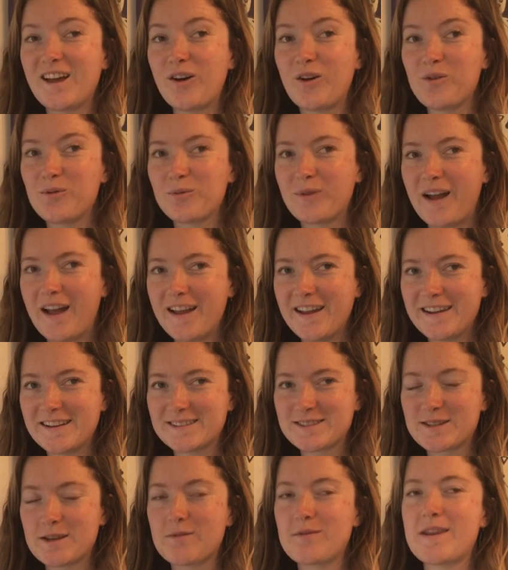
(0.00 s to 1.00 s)
All right,
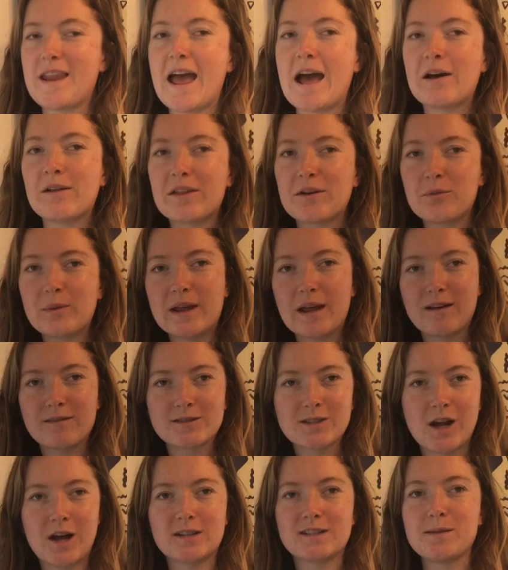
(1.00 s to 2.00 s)
so now that we have
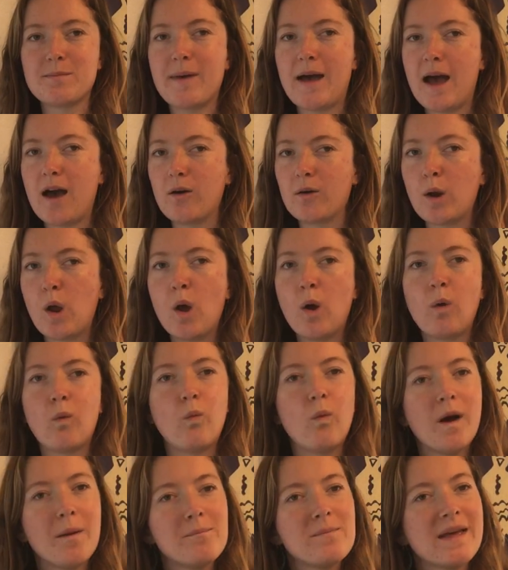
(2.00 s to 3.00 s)
talked about
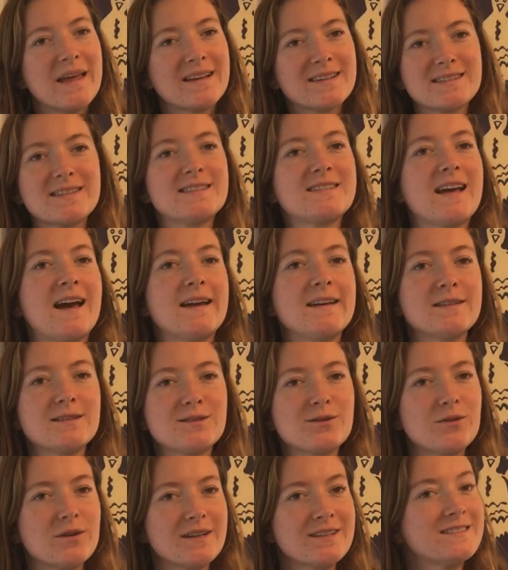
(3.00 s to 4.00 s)
what makes a
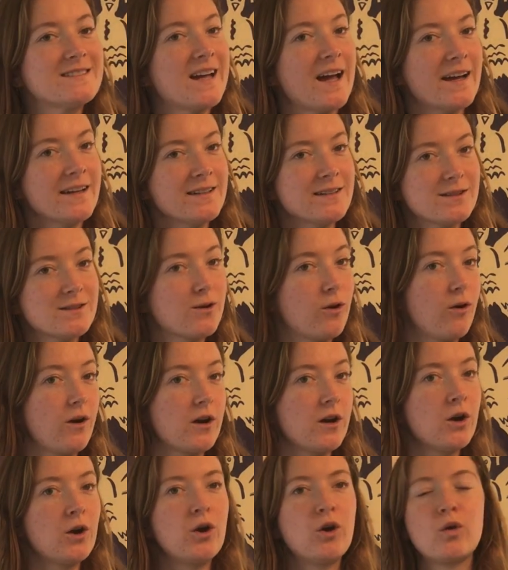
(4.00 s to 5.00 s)

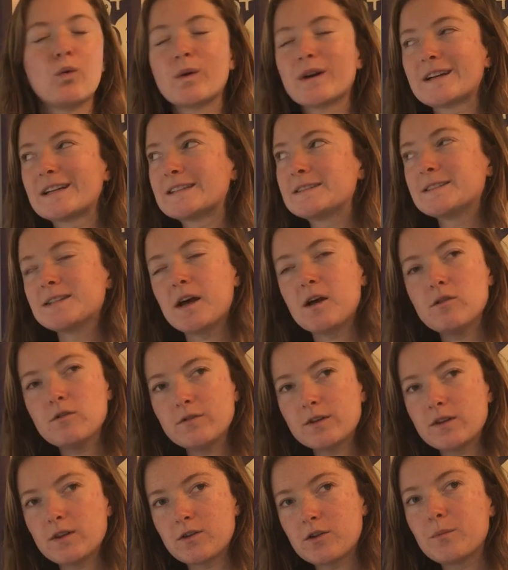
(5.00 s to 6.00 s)
dinosaur, we're going to delve
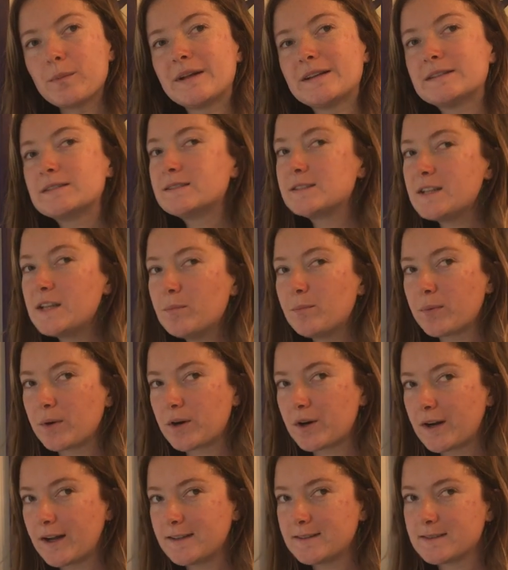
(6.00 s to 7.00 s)
a little bit
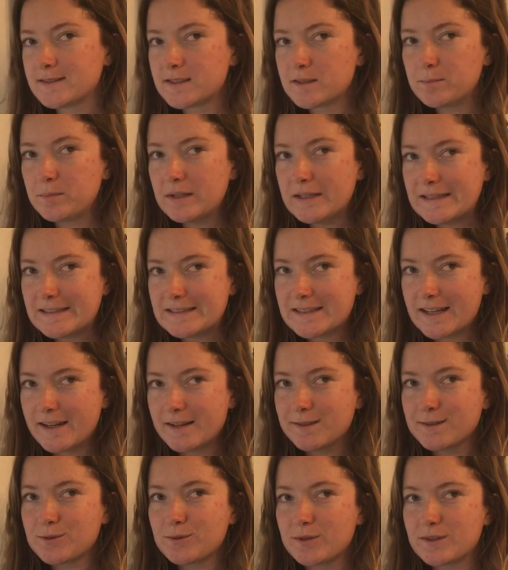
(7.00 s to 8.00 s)
deeper and split
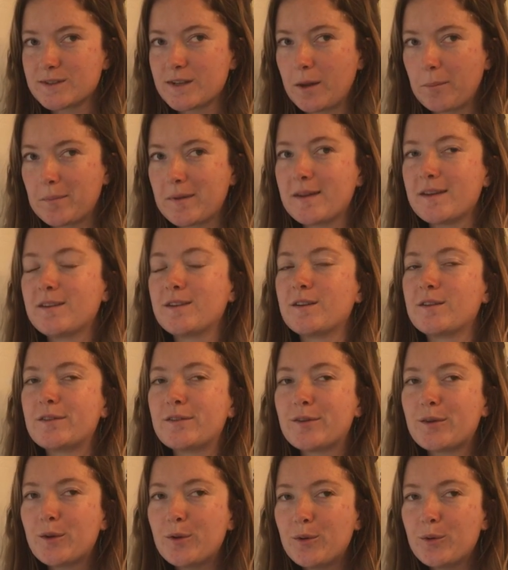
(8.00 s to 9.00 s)
dinosaurs up into
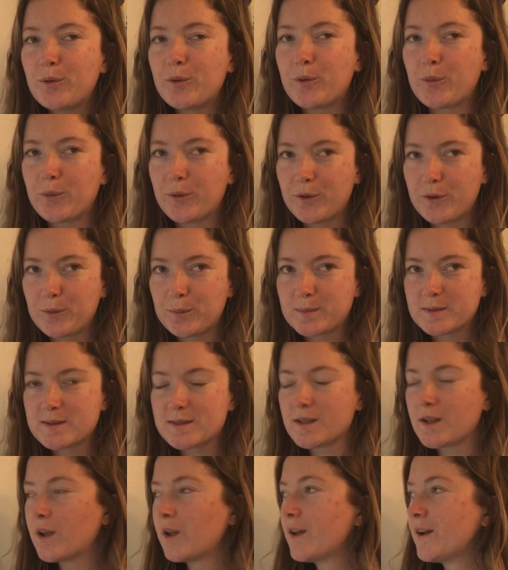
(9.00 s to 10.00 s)
two groups:
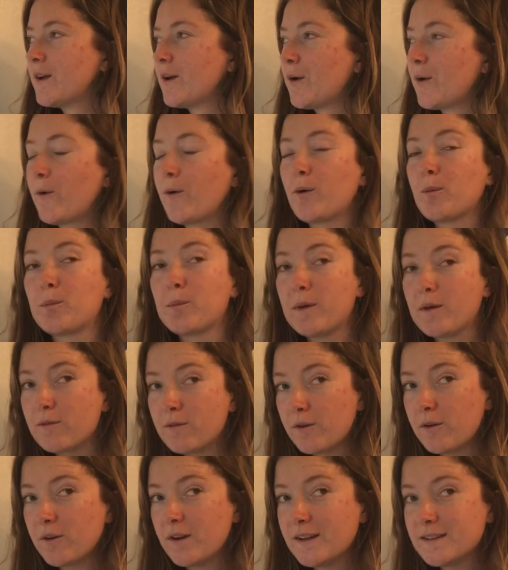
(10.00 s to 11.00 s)

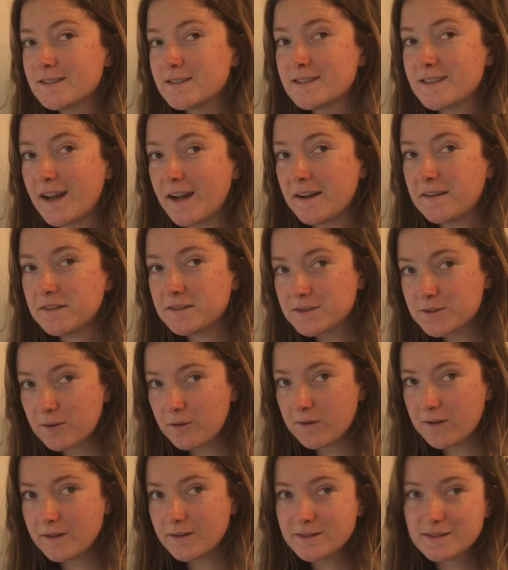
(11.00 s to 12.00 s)
herbivorous
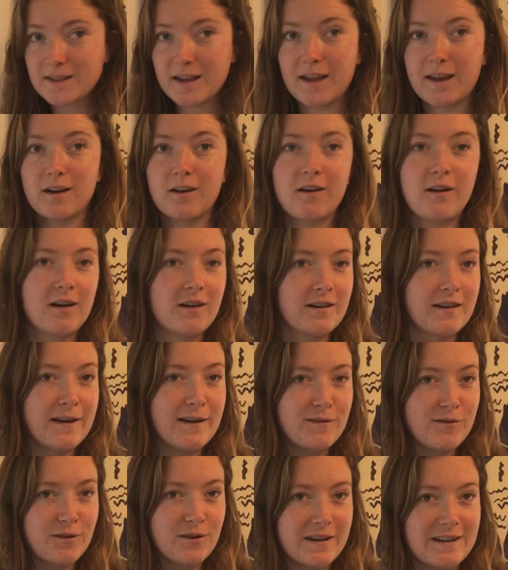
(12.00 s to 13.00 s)
dinosaurs and
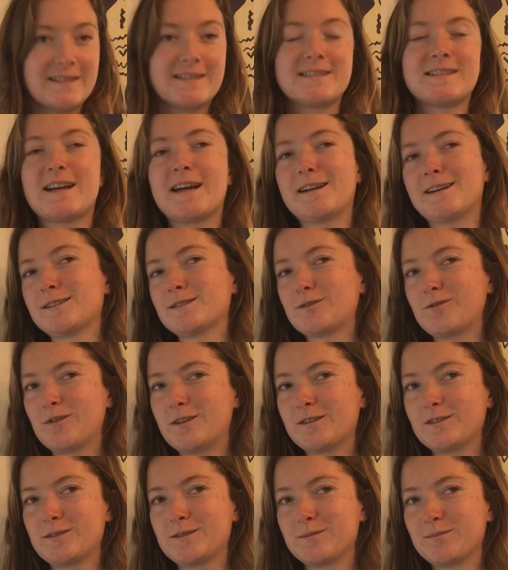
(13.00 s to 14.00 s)
carnivorous
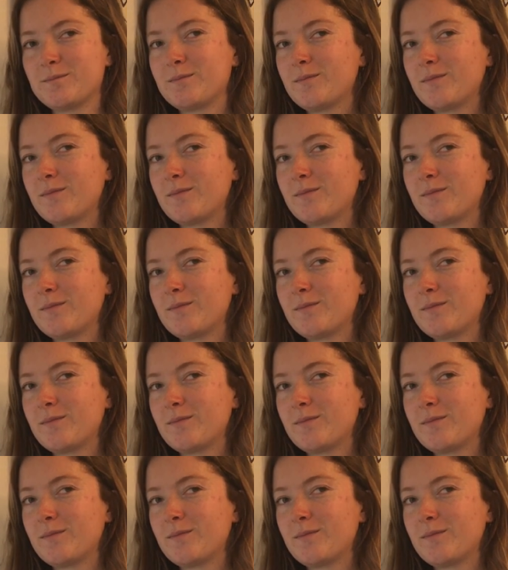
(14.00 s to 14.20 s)
dinosaurs.